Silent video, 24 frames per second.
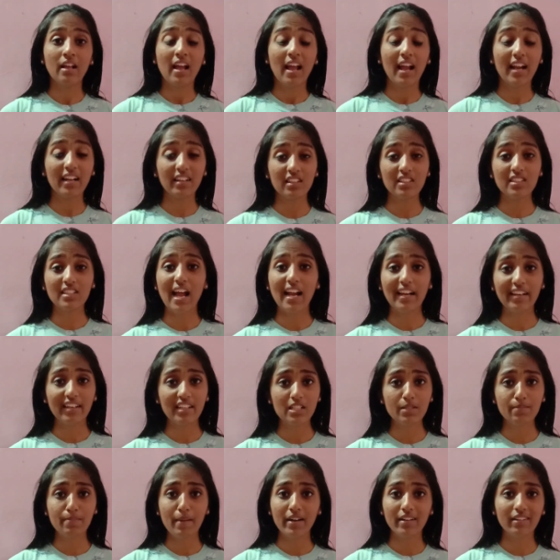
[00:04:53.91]
And the
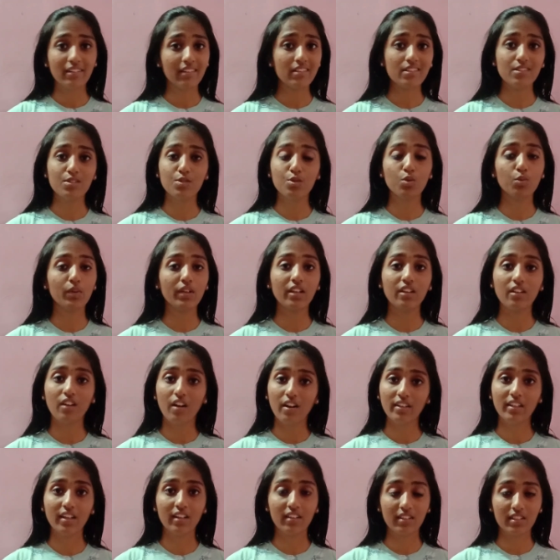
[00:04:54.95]
saddest part is you will
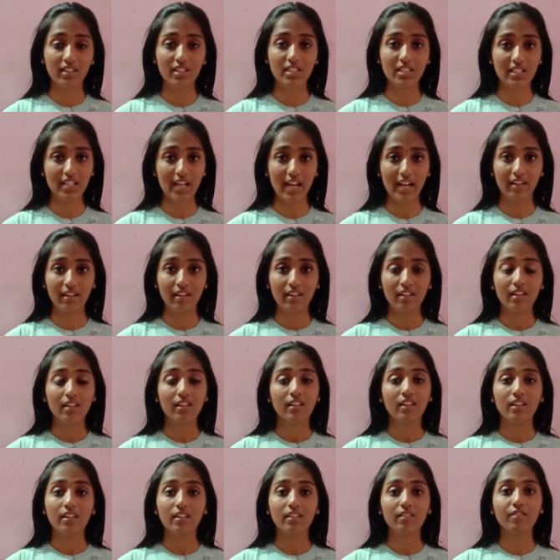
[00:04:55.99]
not understand
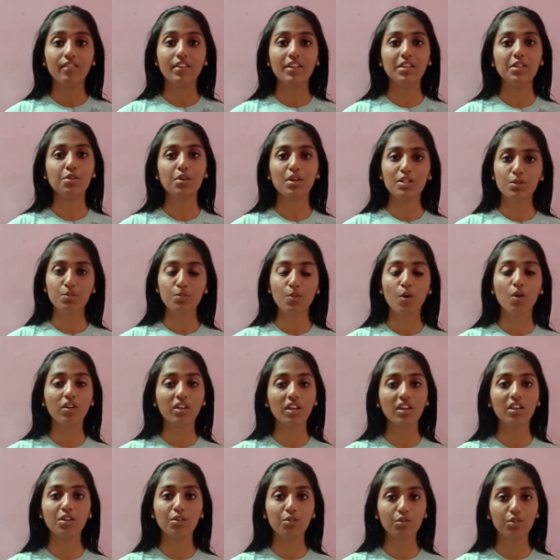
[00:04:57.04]
when you are
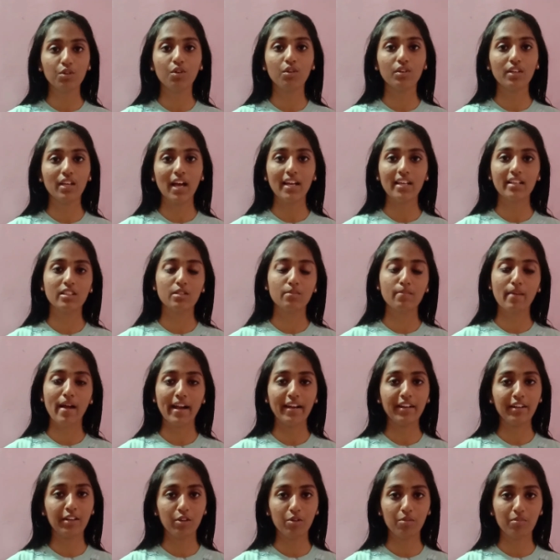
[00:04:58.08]
smoking, you know, yeah, it's
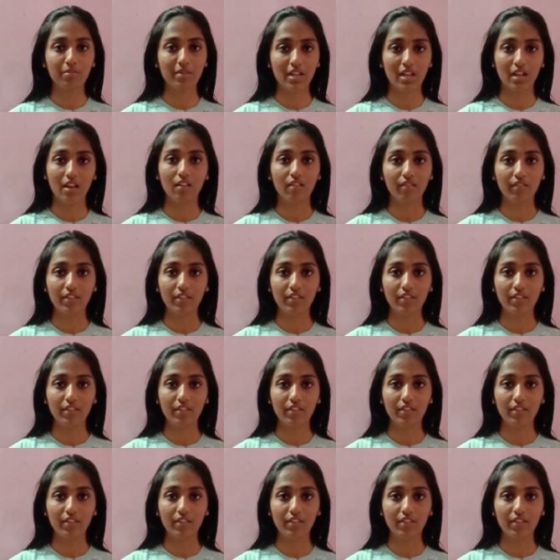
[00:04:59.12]
bad to me.